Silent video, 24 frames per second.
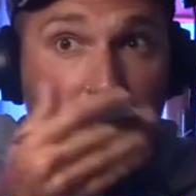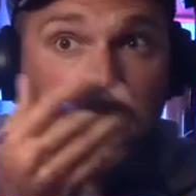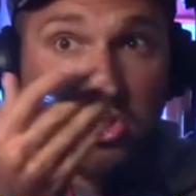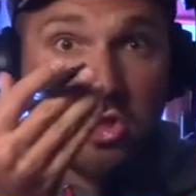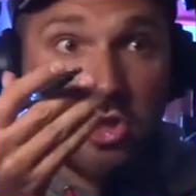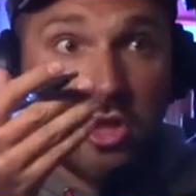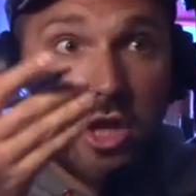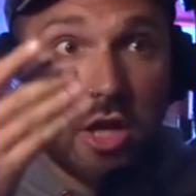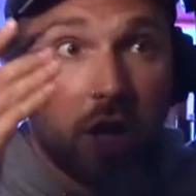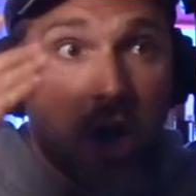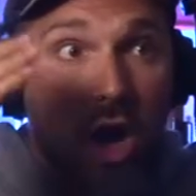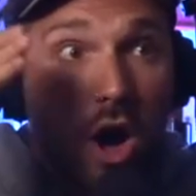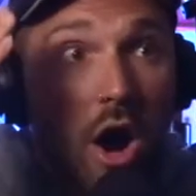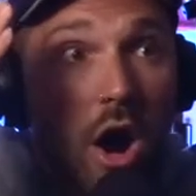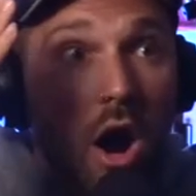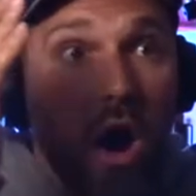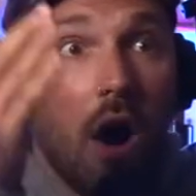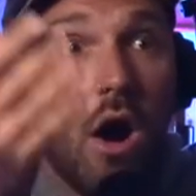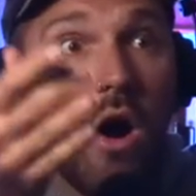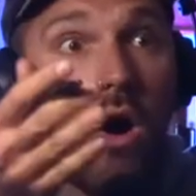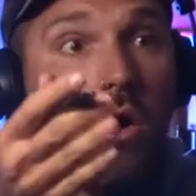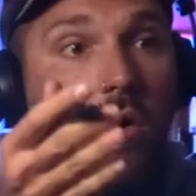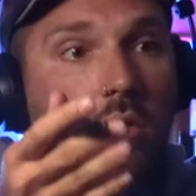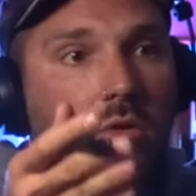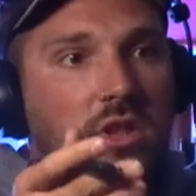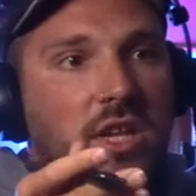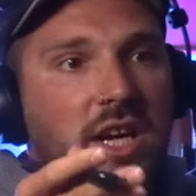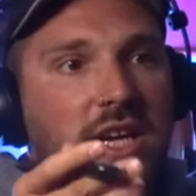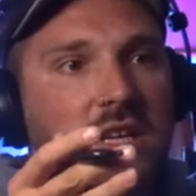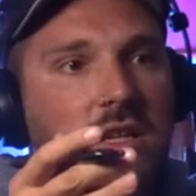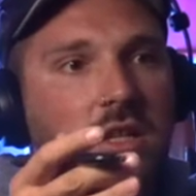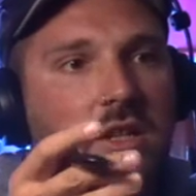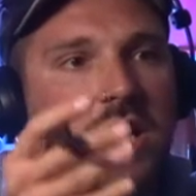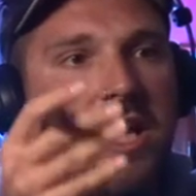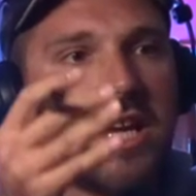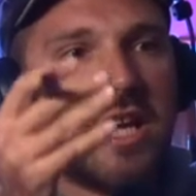that you're like oh
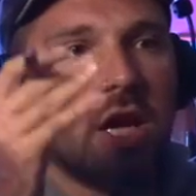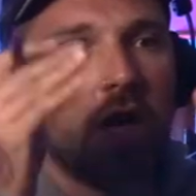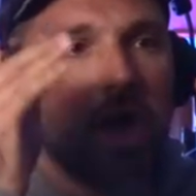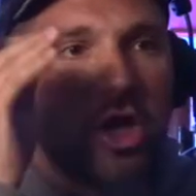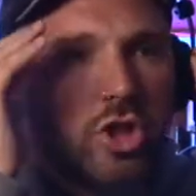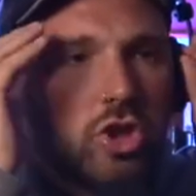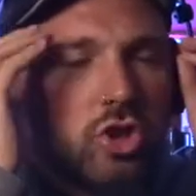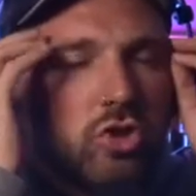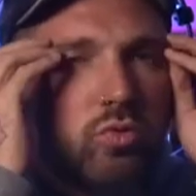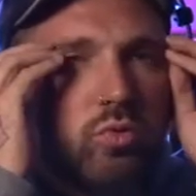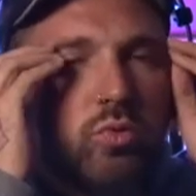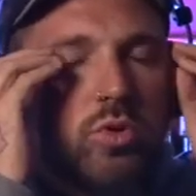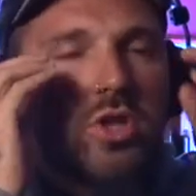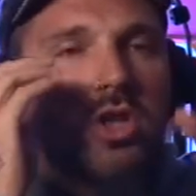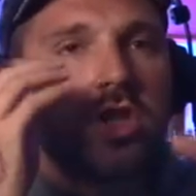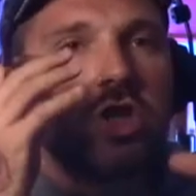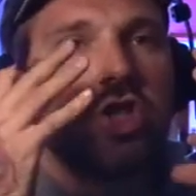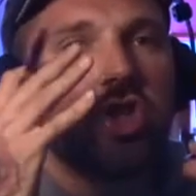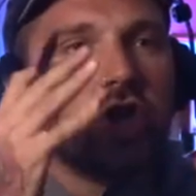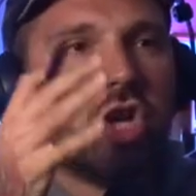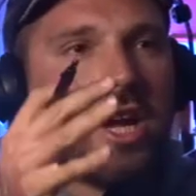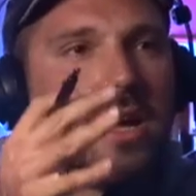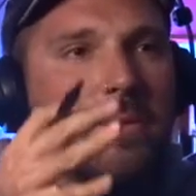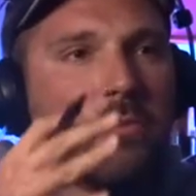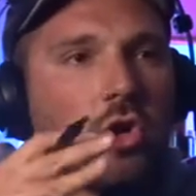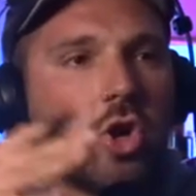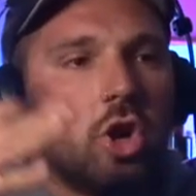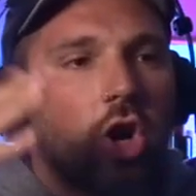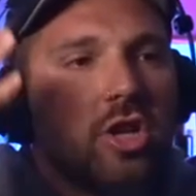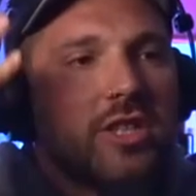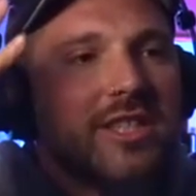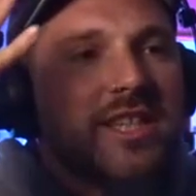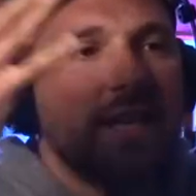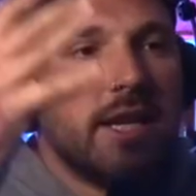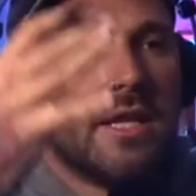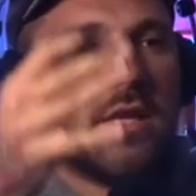like like you really you're able to
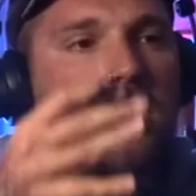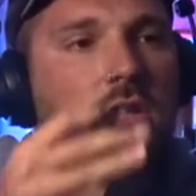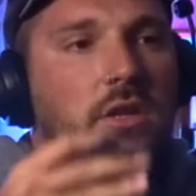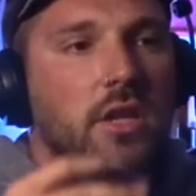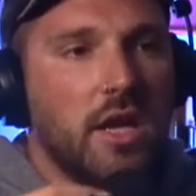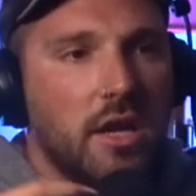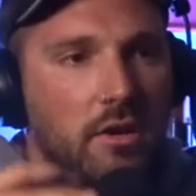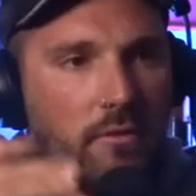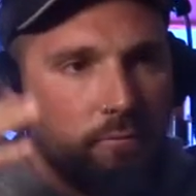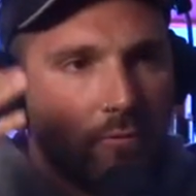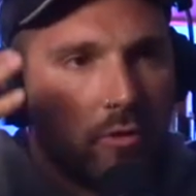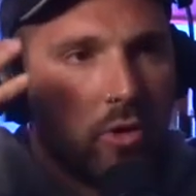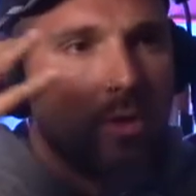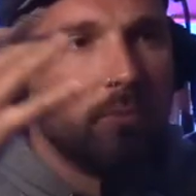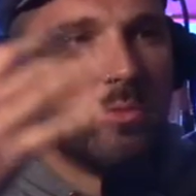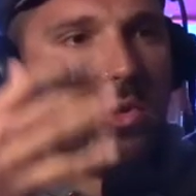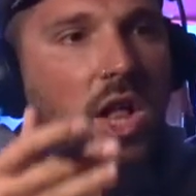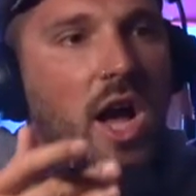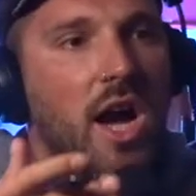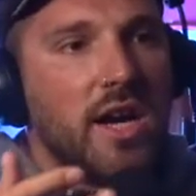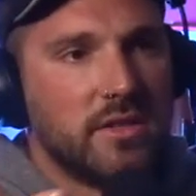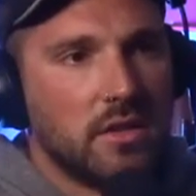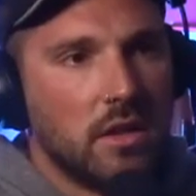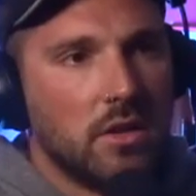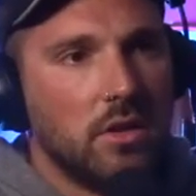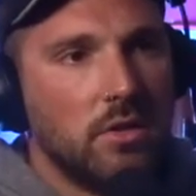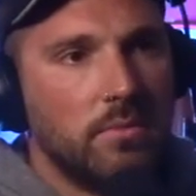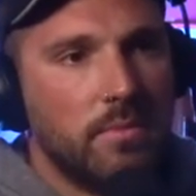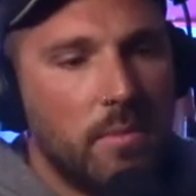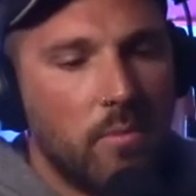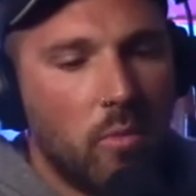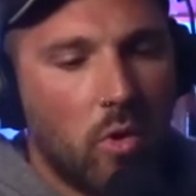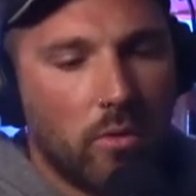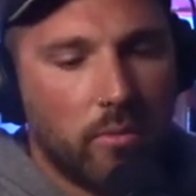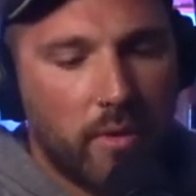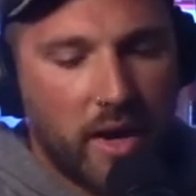articulate and verbalize it a little
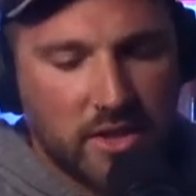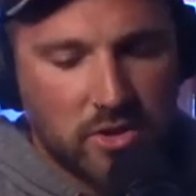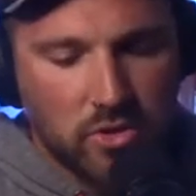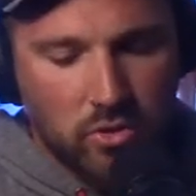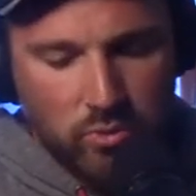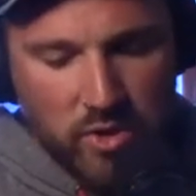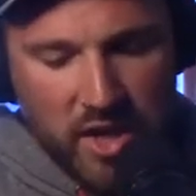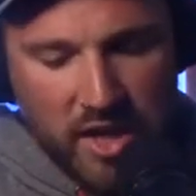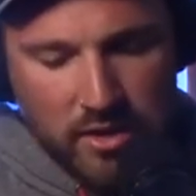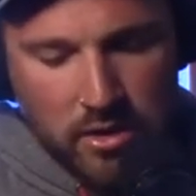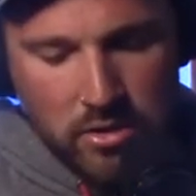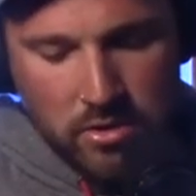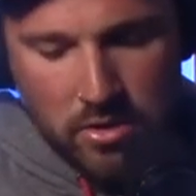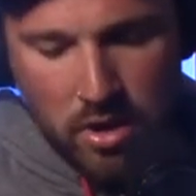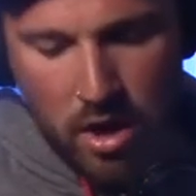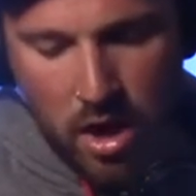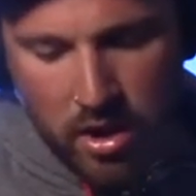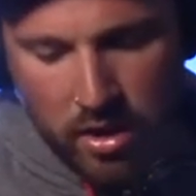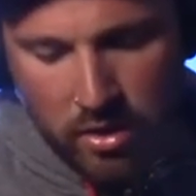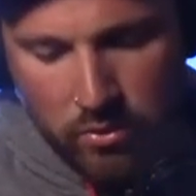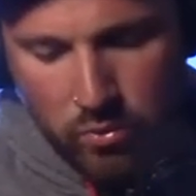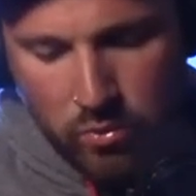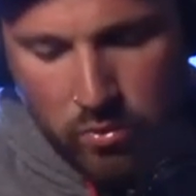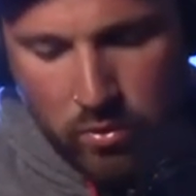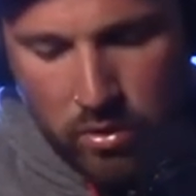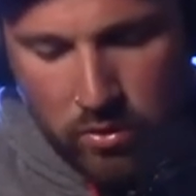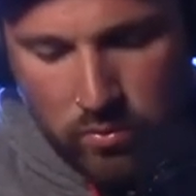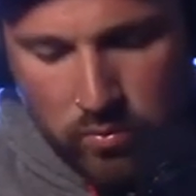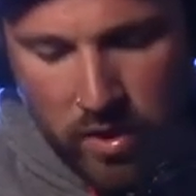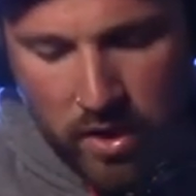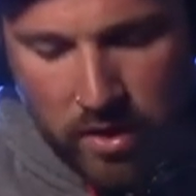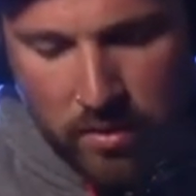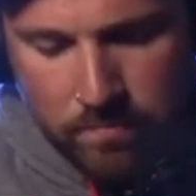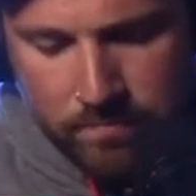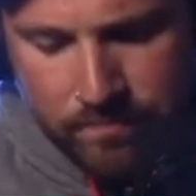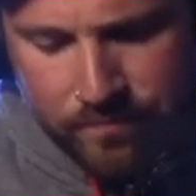bit more right so we had this mm-hmm. dog we worked
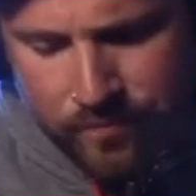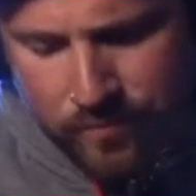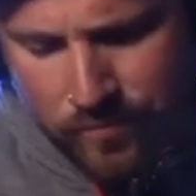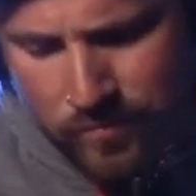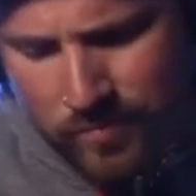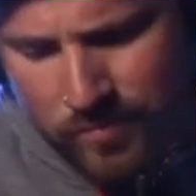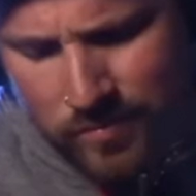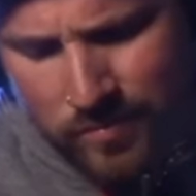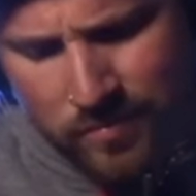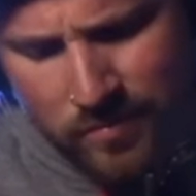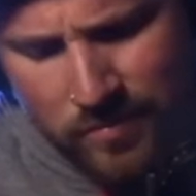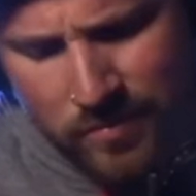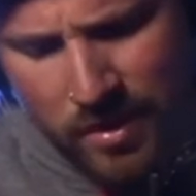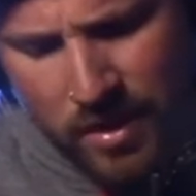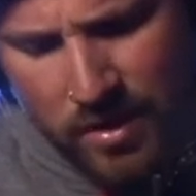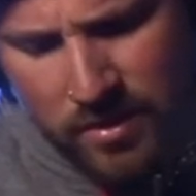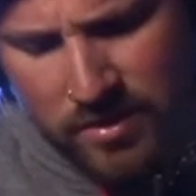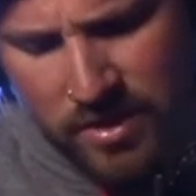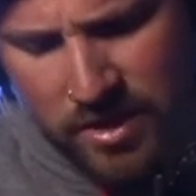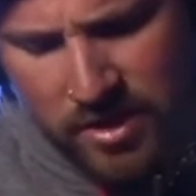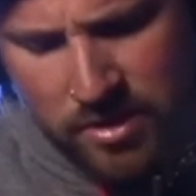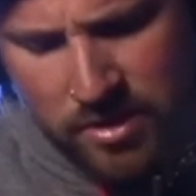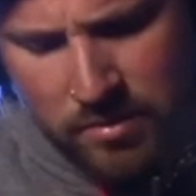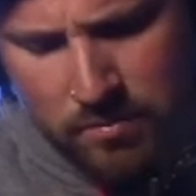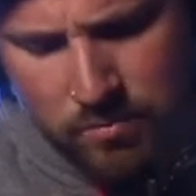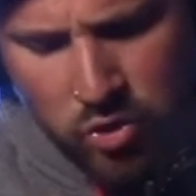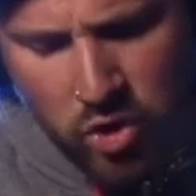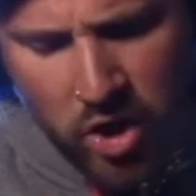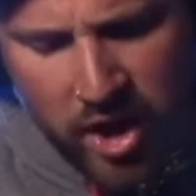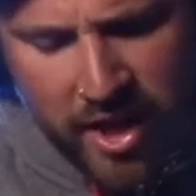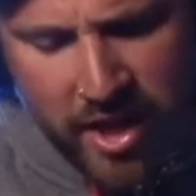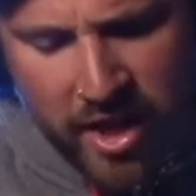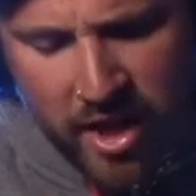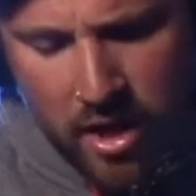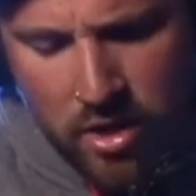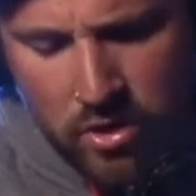with did some
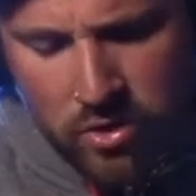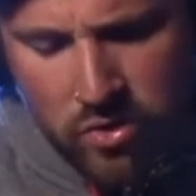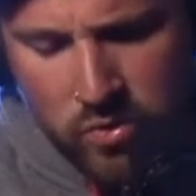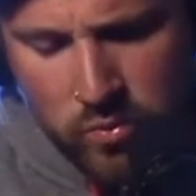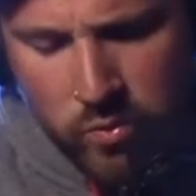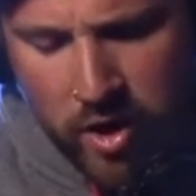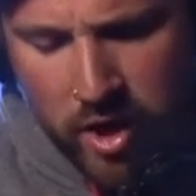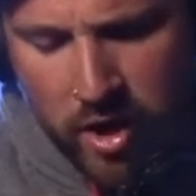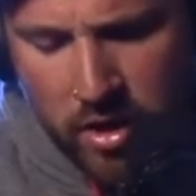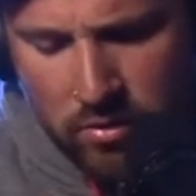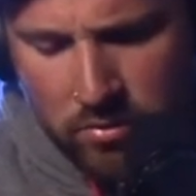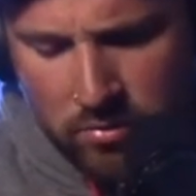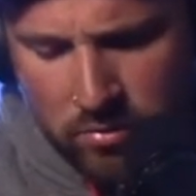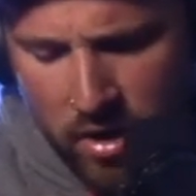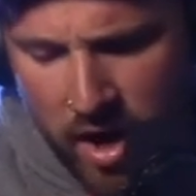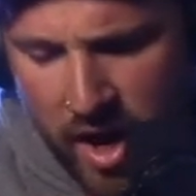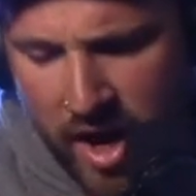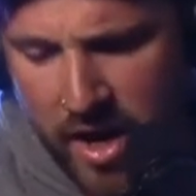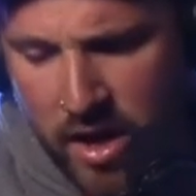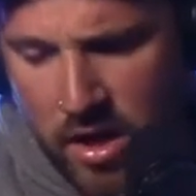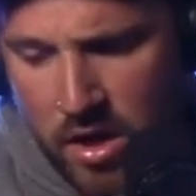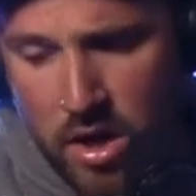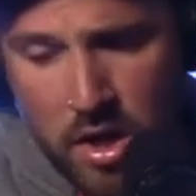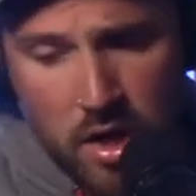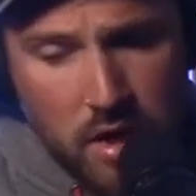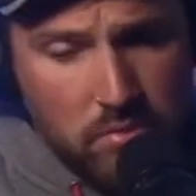training elsewhere right